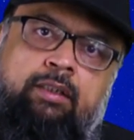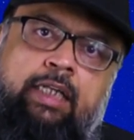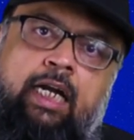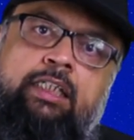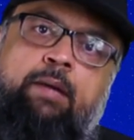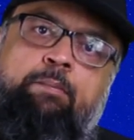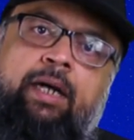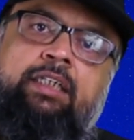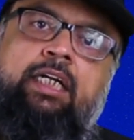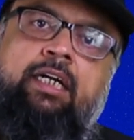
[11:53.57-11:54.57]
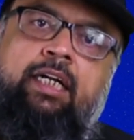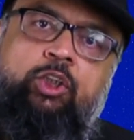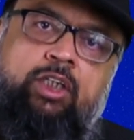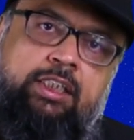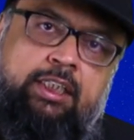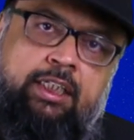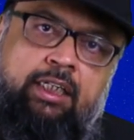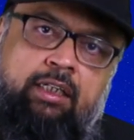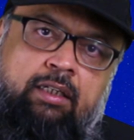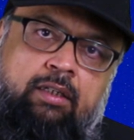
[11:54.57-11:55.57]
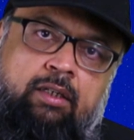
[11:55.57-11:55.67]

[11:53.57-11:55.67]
That is a multicultural city.